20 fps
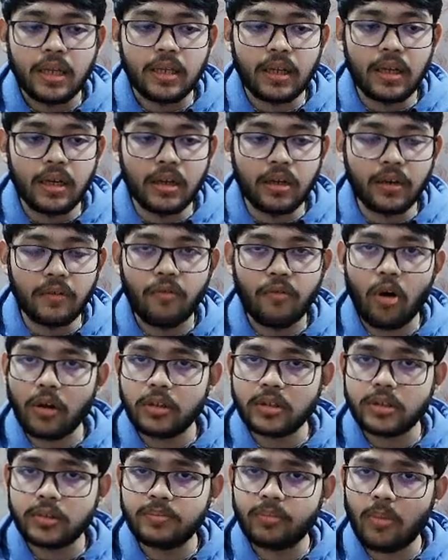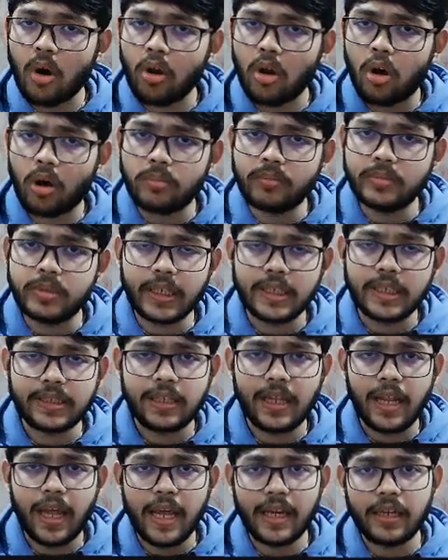
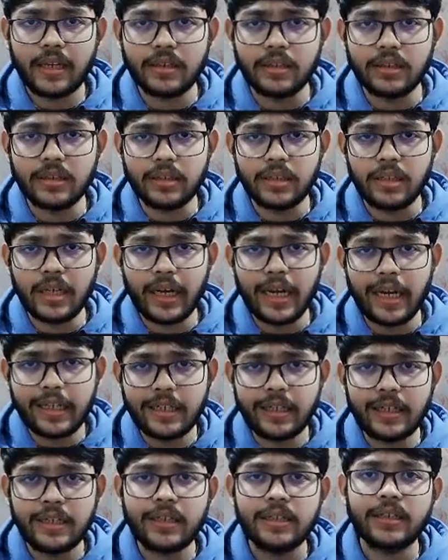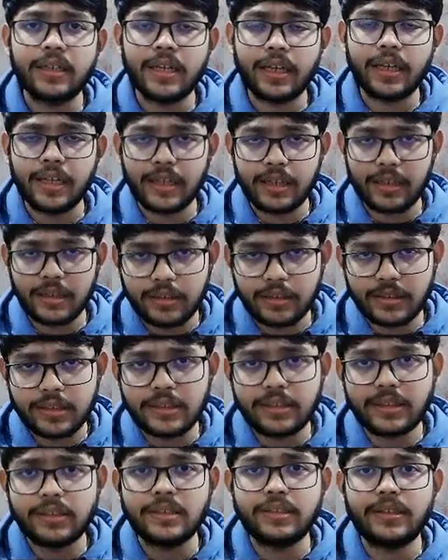like int,
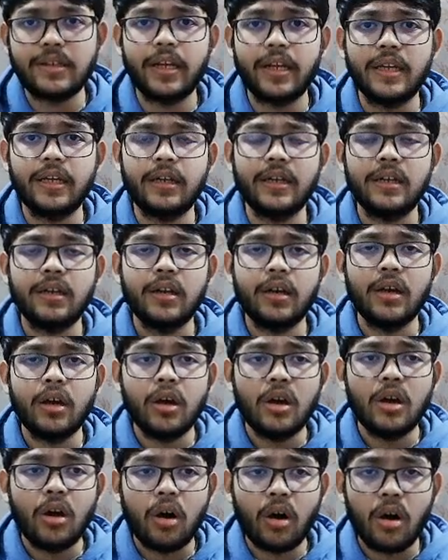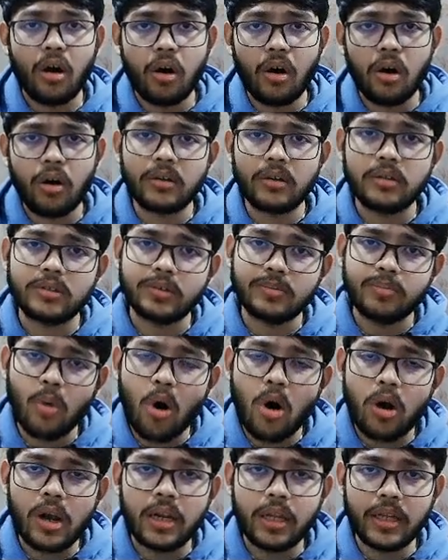string, or
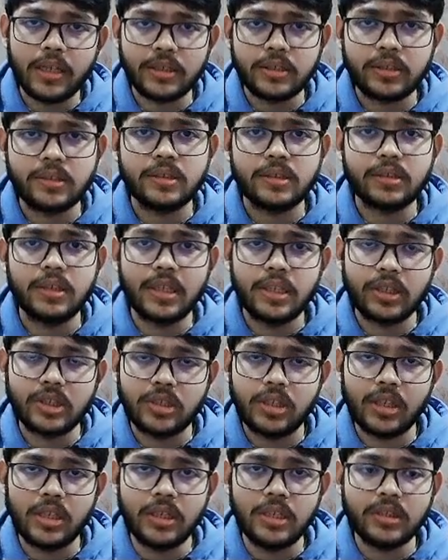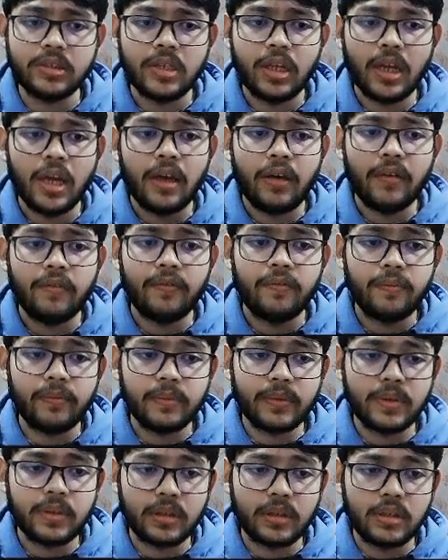small lists, dictionaries,
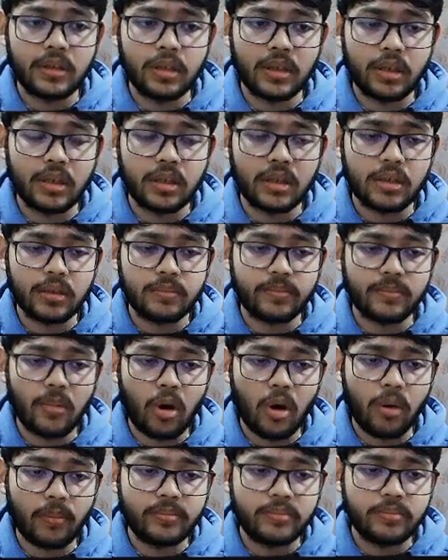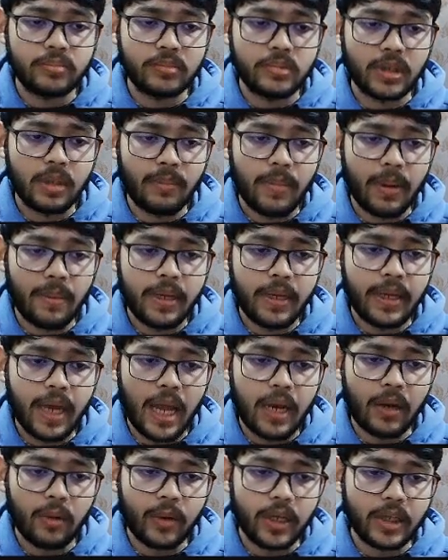the memory
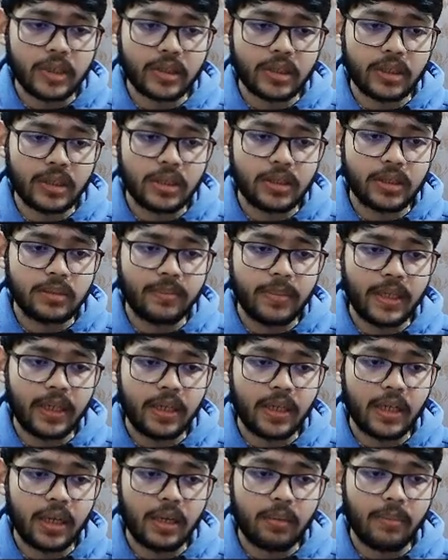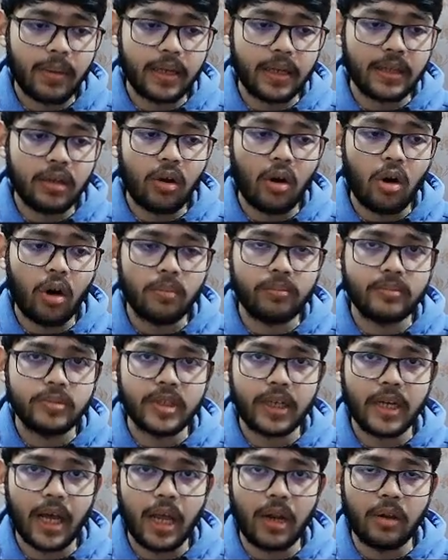allocation is being done by the
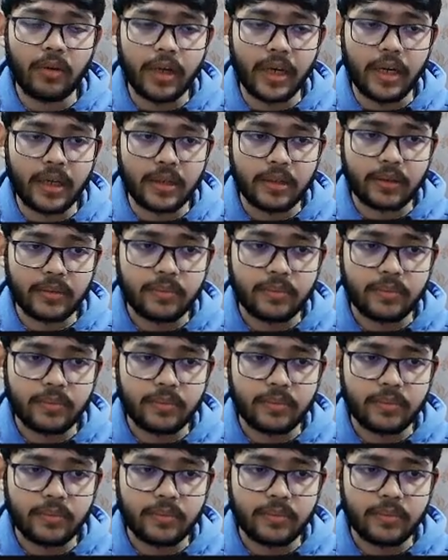object allocator.